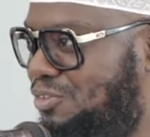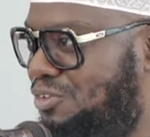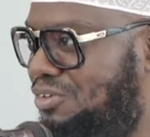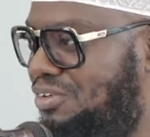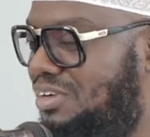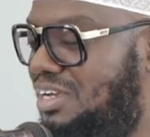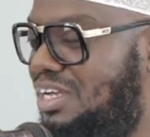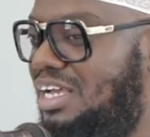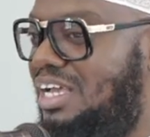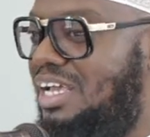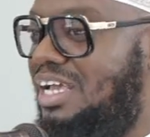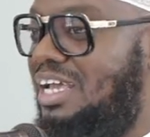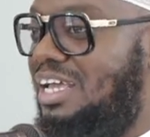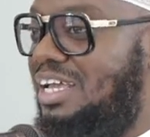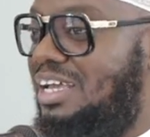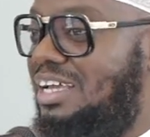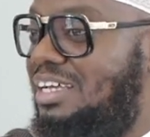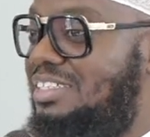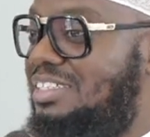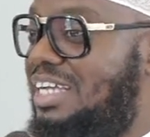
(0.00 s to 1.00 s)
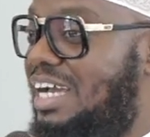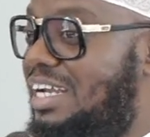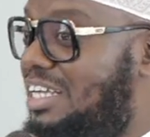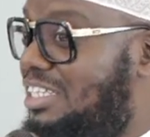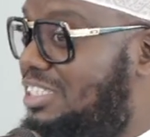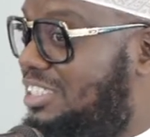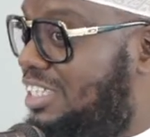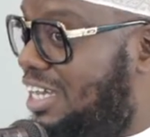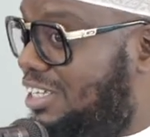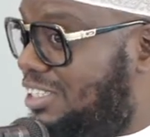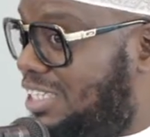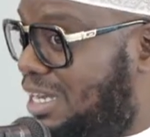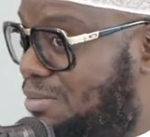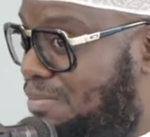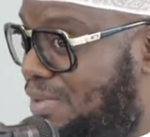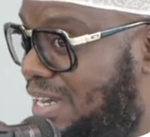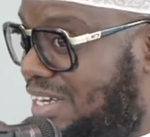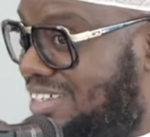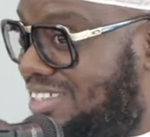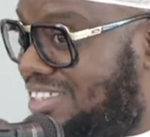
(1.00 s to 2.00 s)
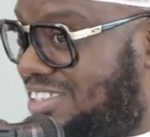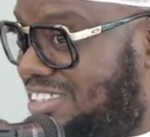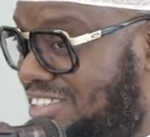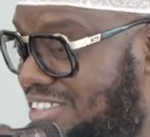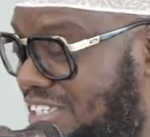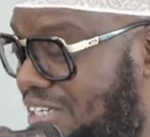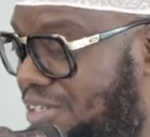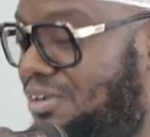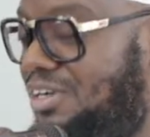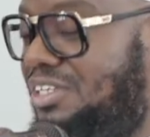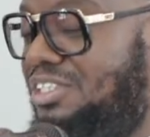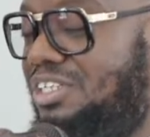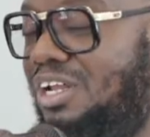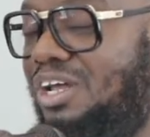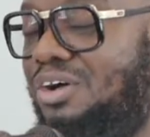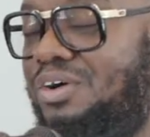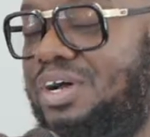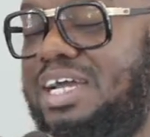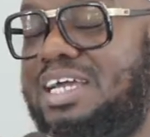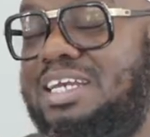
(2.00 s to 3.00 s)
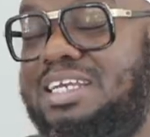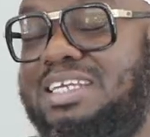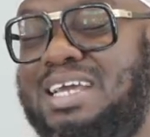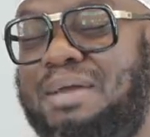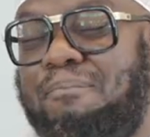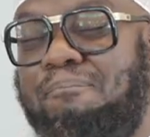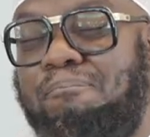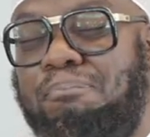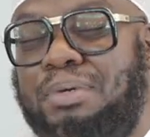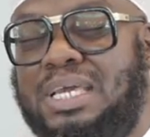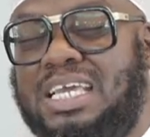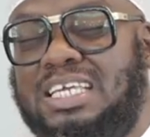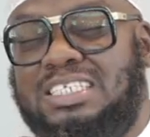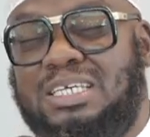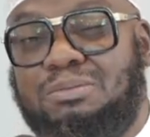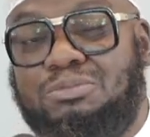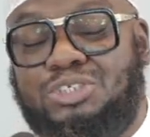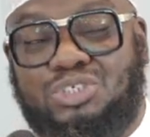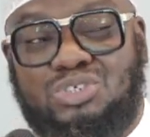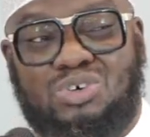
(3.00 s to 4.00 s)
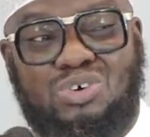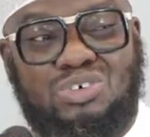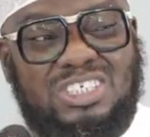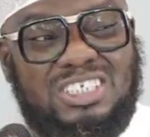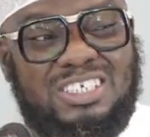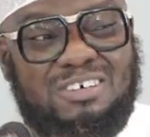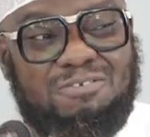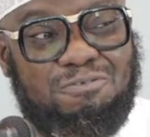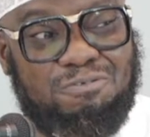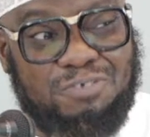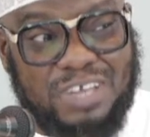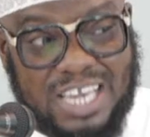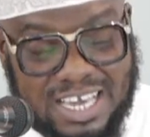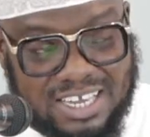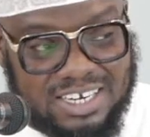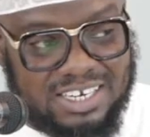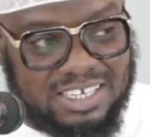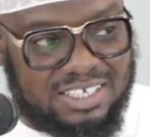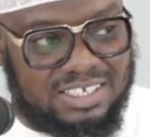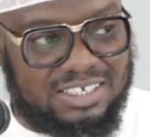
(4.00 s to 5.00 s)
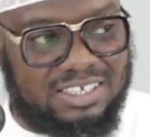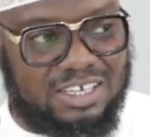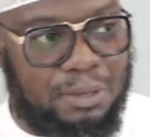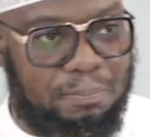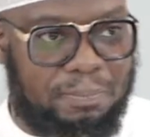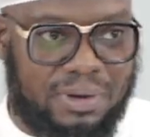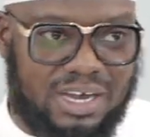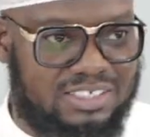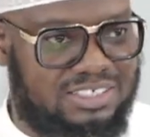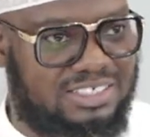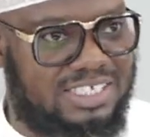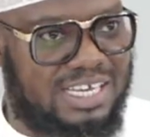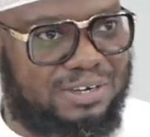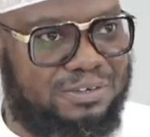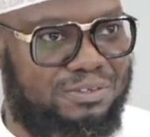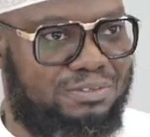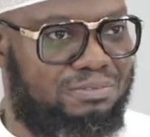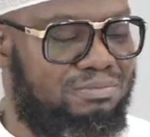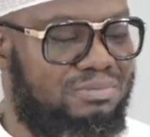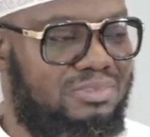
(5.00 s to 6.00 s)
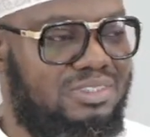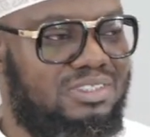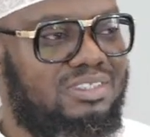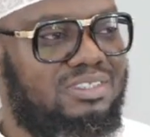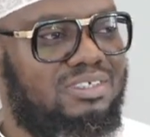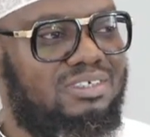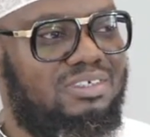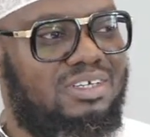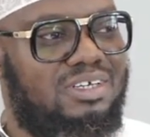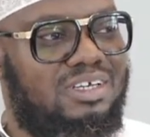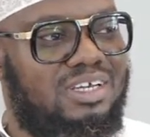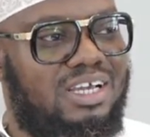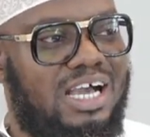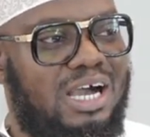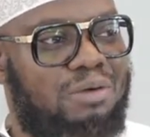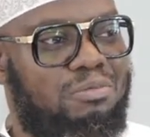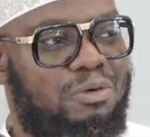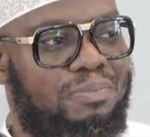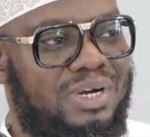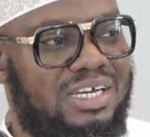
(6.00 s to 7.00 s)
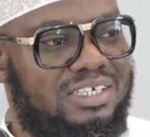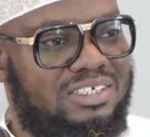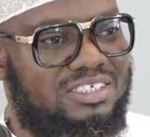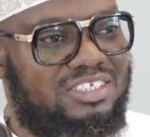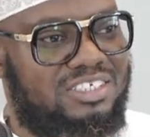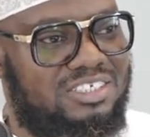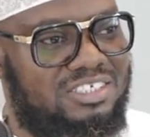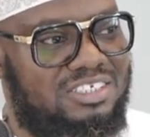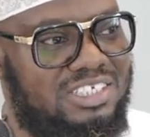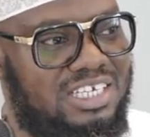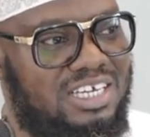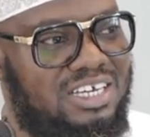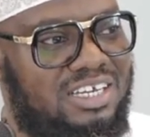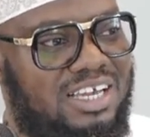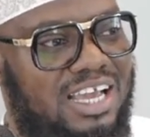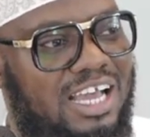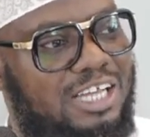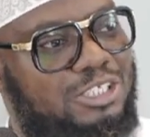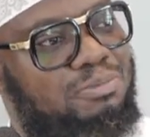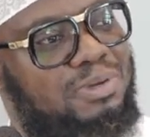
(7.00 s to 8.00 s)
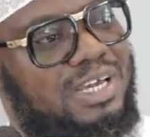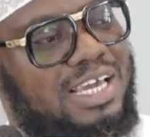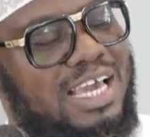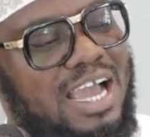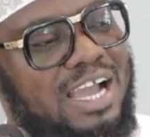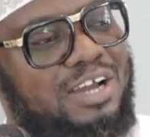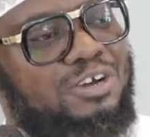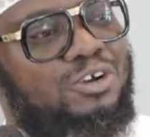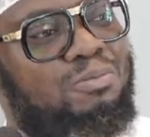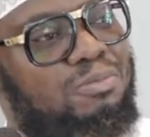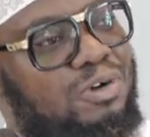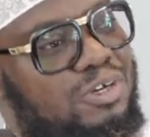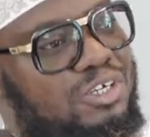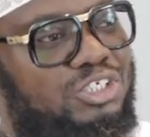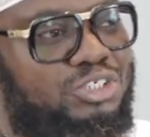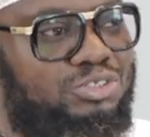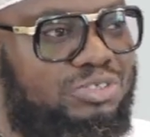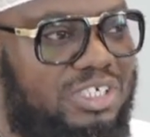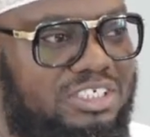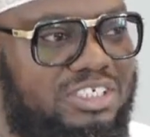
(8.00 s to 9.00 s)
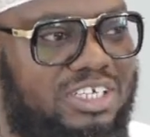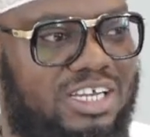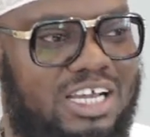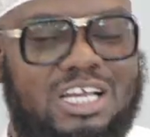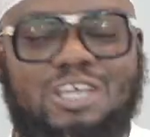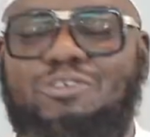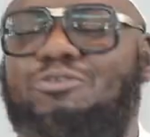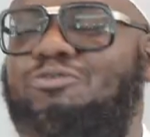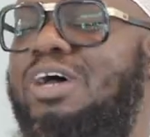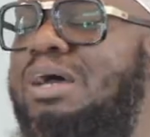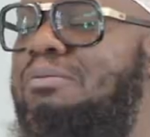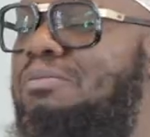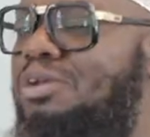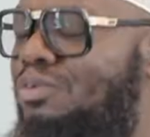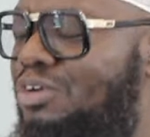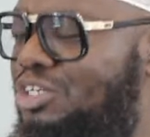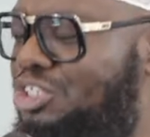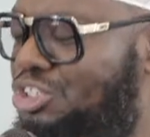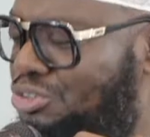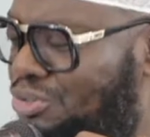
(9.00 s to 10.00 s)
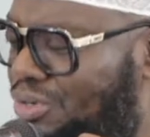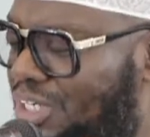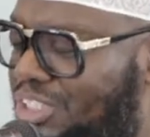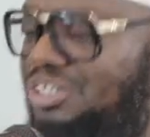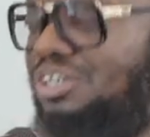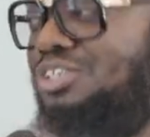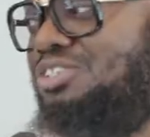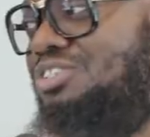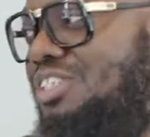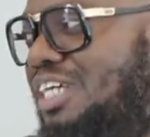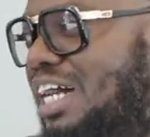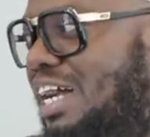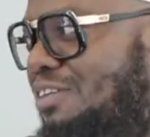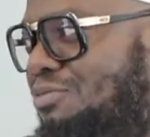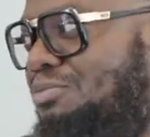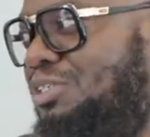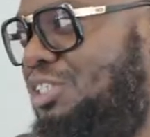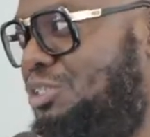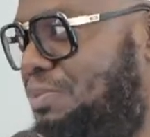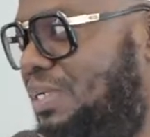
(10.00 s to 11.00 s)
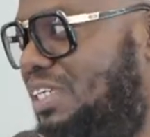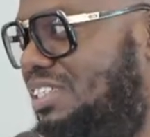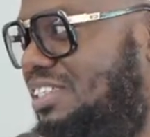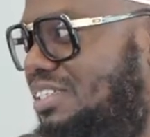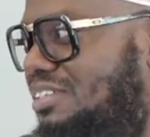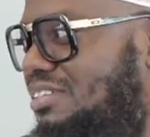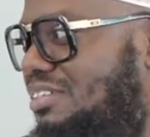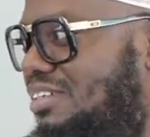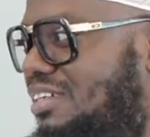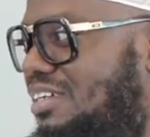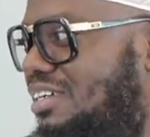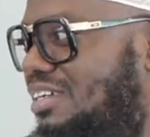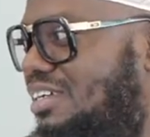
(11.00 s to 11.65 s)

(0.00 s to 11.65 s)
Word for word: before. That they turned to Abu Bakr as-Siddiq radiallahu anhu, they beat him so severely, he passed out. Abu Bakr as-Siddiq had to be carried home on a stretcher and his family were sure he's going to die from this beating.